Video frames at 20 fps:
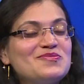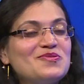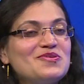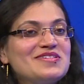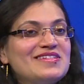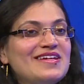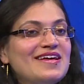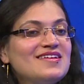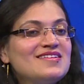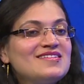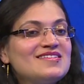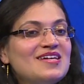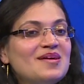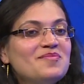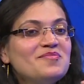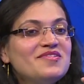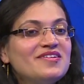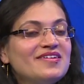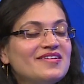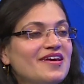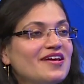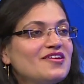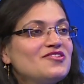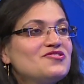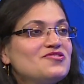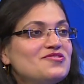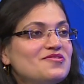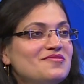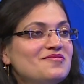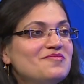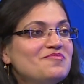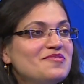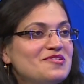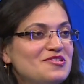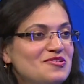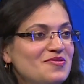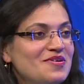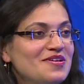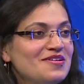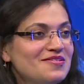was like some connection
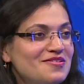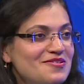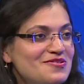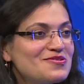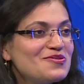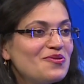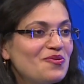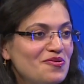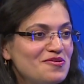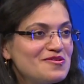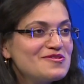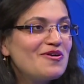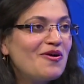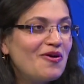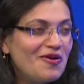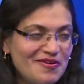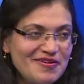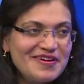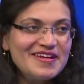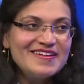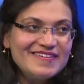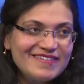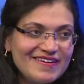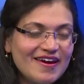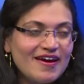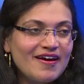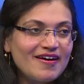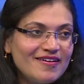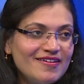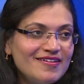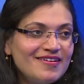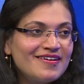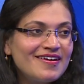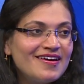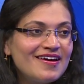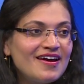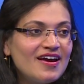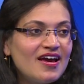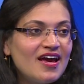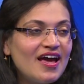between the souls already there,
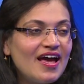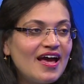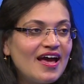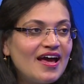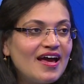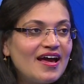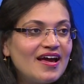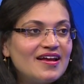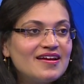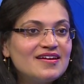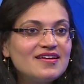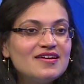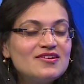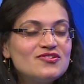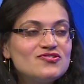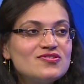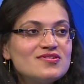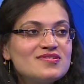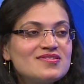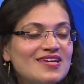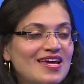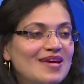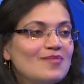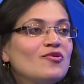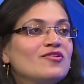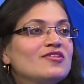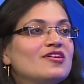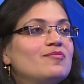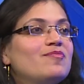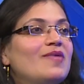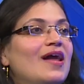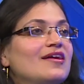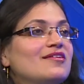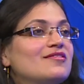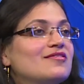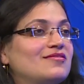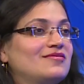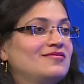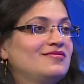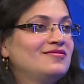and it just came on the
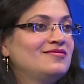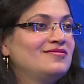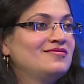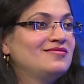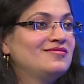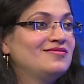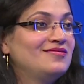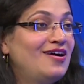platter yes.